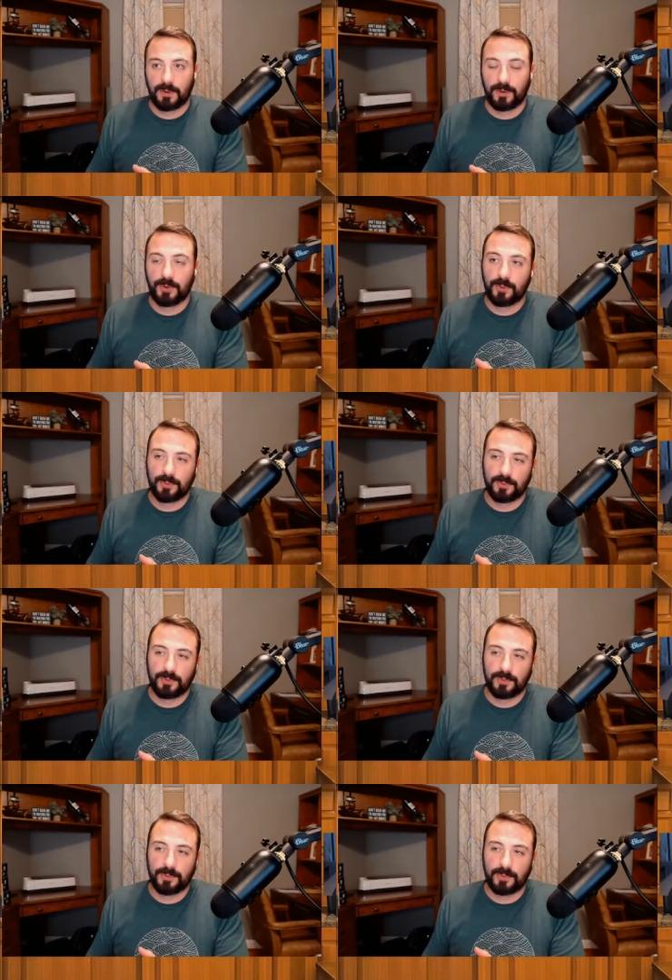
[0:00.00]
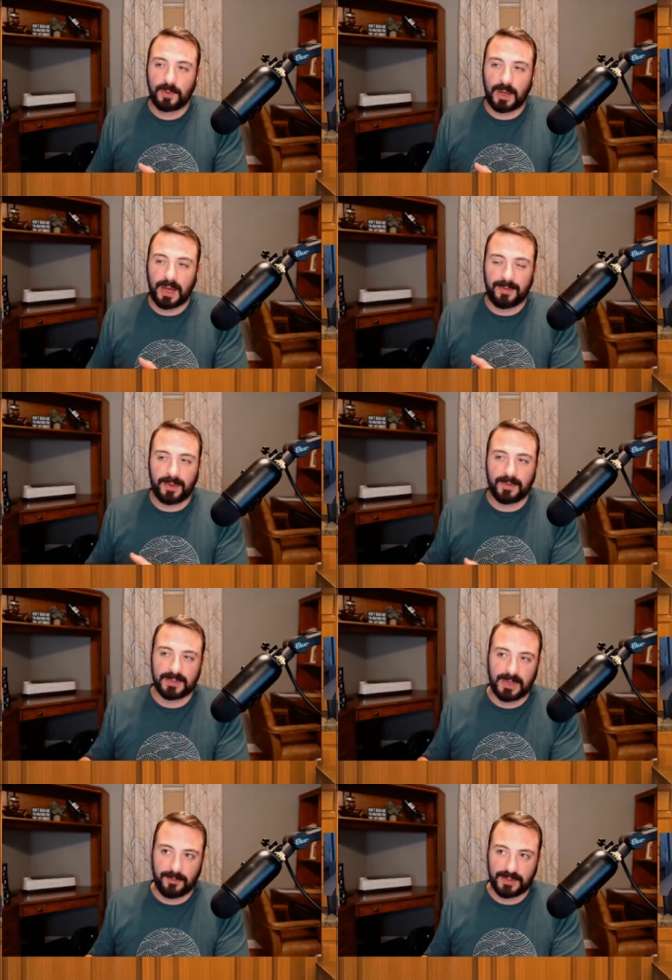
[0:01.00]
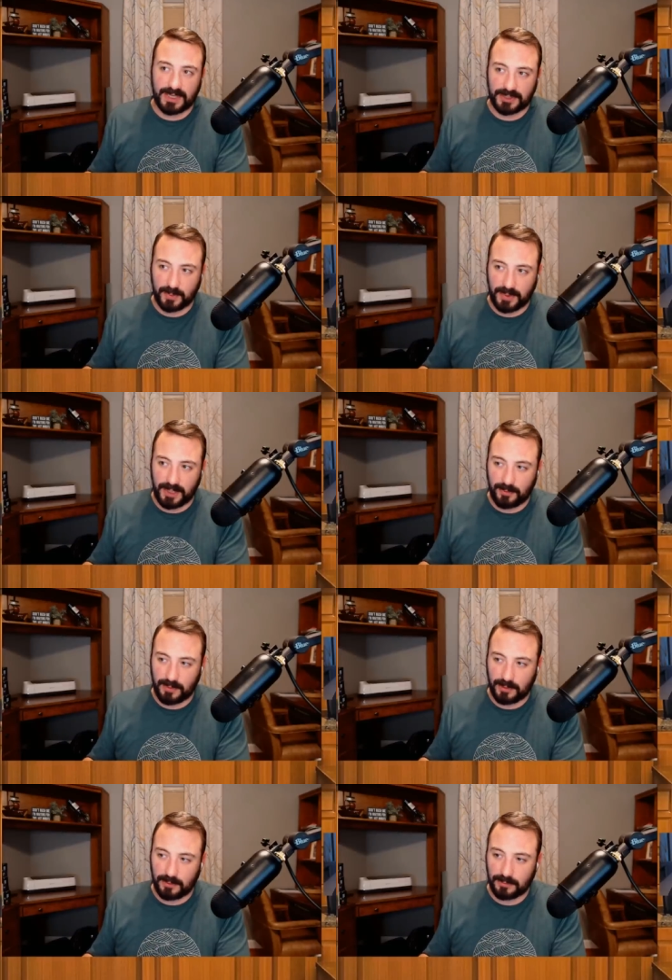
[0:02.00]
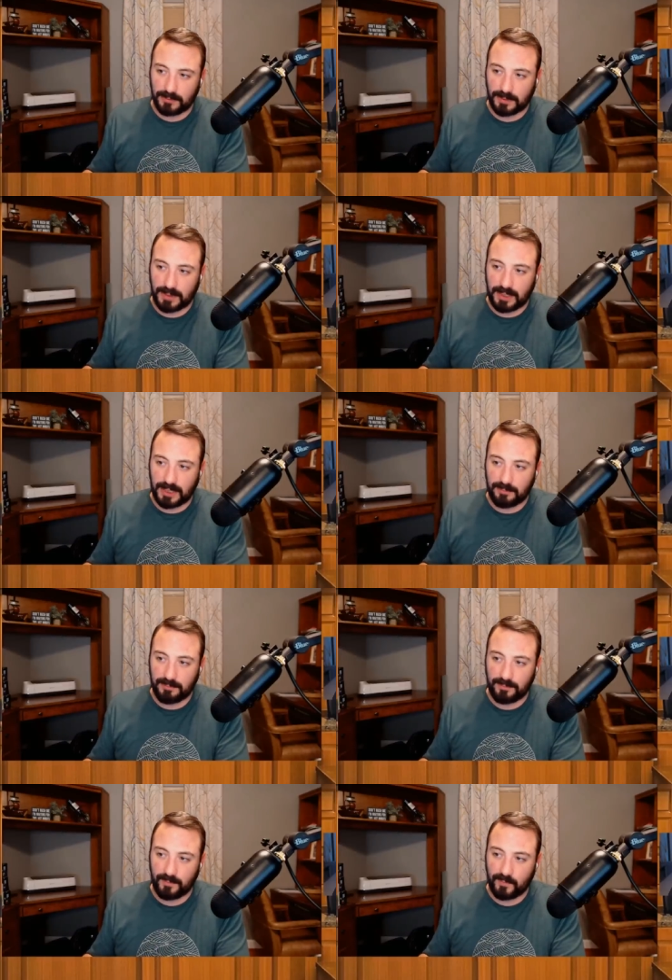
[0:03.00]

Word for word: who I've had this conversation with Ian Runkle. Um,